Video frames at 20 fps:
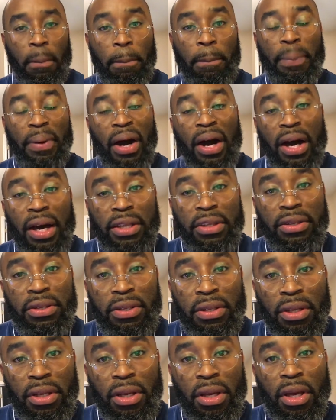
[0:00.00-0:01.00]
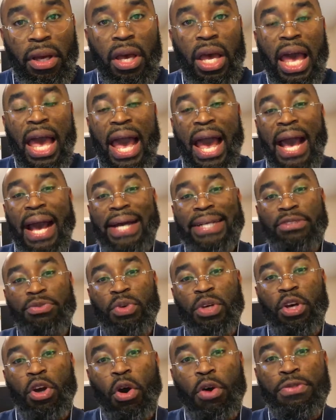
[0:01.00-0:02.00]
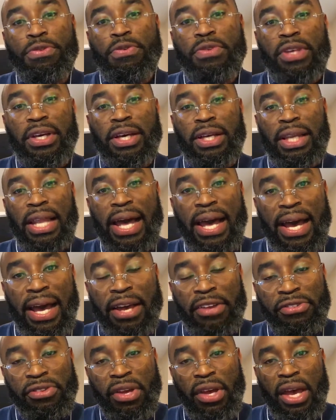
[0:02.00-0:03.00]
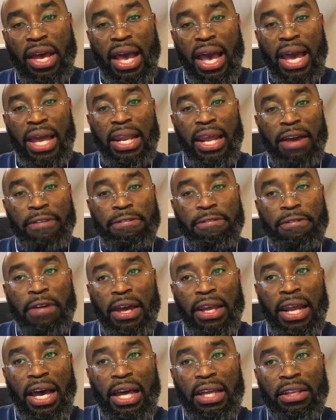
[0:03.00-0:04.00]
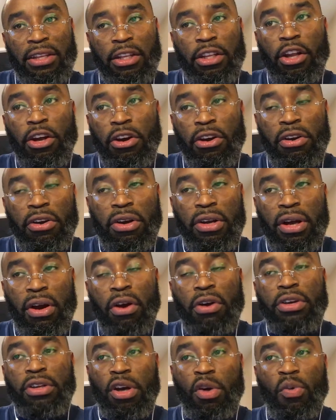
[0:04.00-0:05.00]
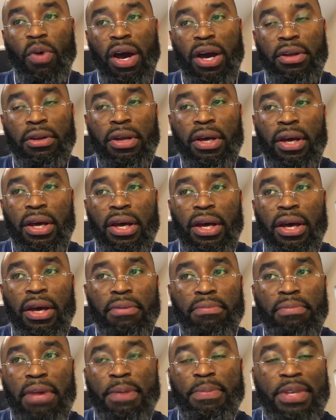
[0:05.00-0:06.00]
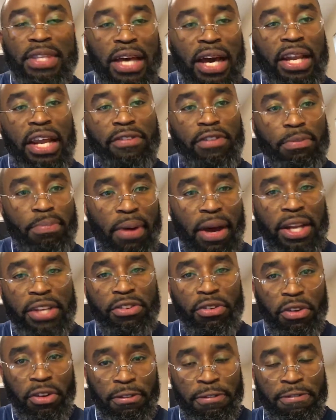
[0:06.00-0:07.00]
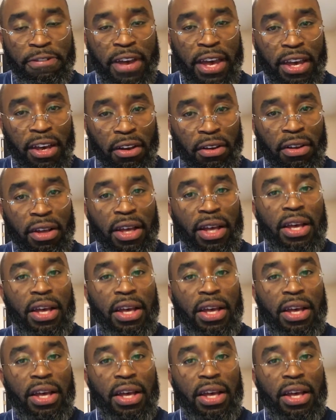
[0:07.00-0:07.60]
But as we go through the class, and I learn, oh, you know what? Maybe not everybody's going to fail.